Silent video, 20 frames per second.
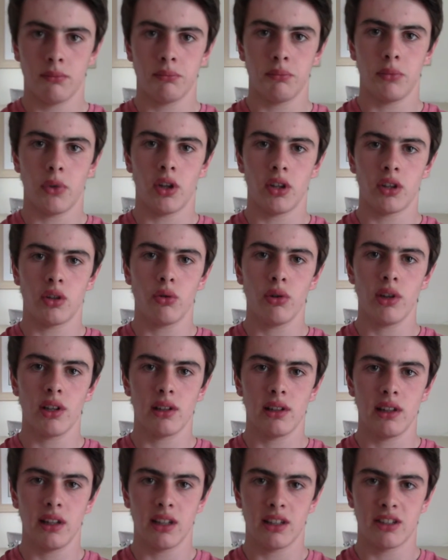but I
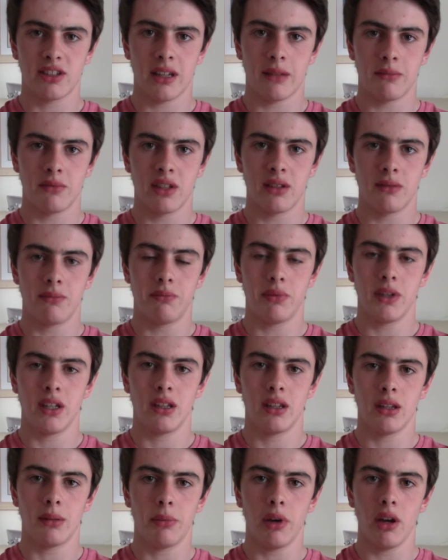quickly accepted
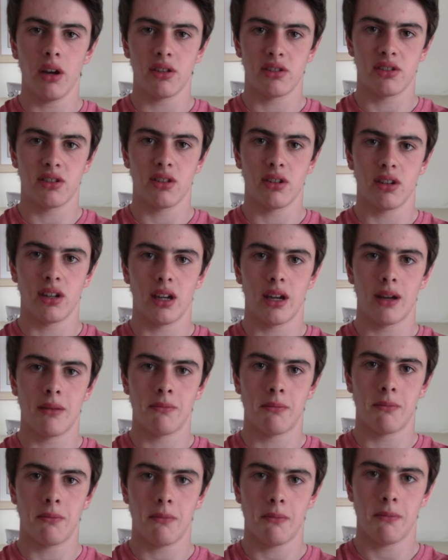being the person I
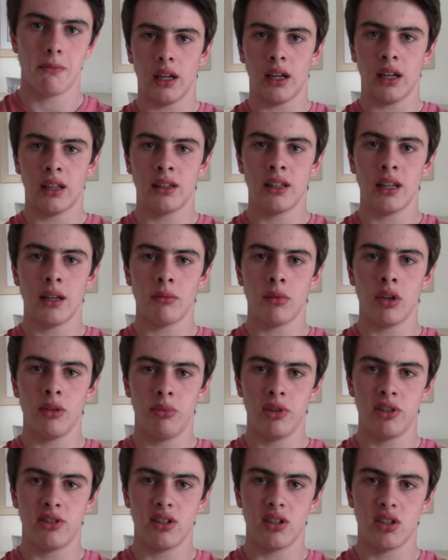am, and that my
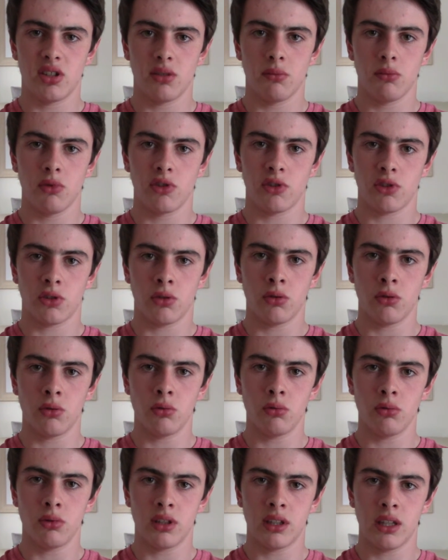position was
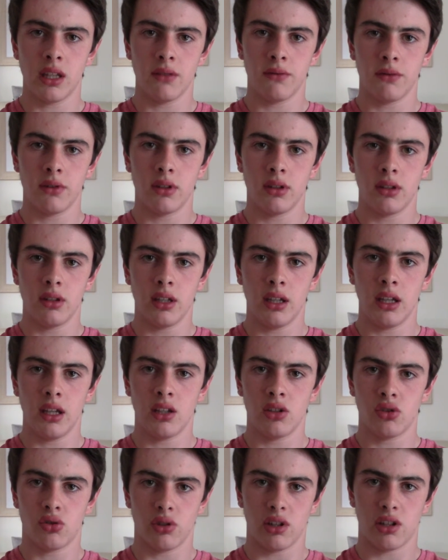cool given the
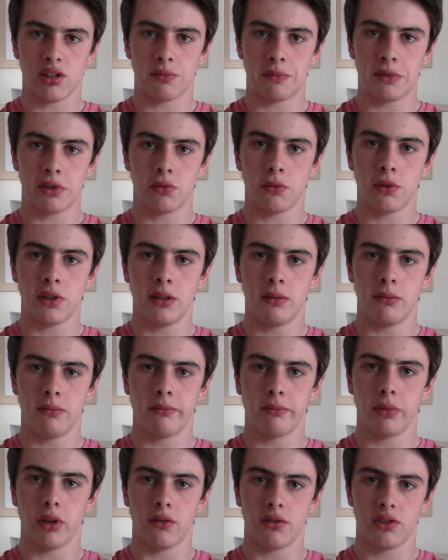interest between
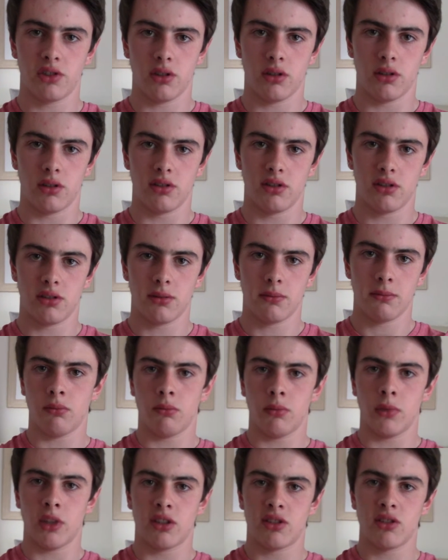both sides.
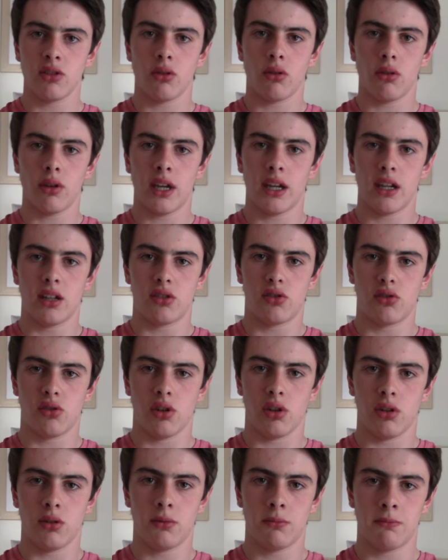It's not
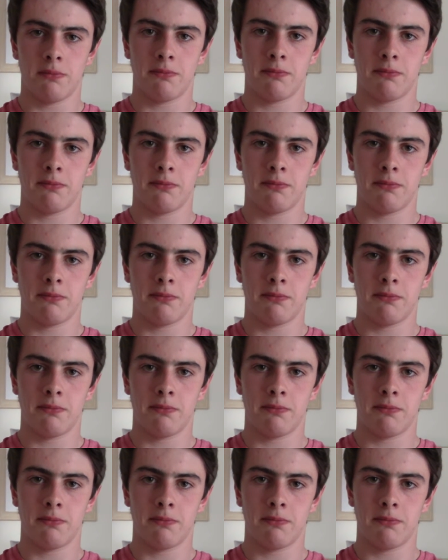hetero